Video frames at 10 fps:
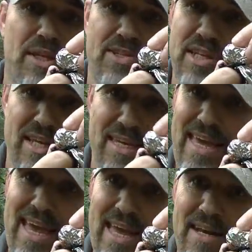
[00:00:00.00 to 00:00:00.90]
this, and it
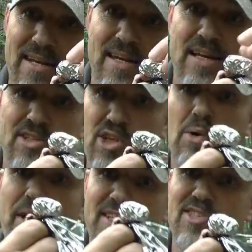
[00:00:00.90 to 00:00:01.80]
can't.
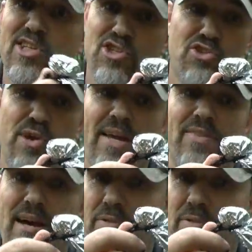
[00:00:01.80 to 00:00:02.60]
So it's the strength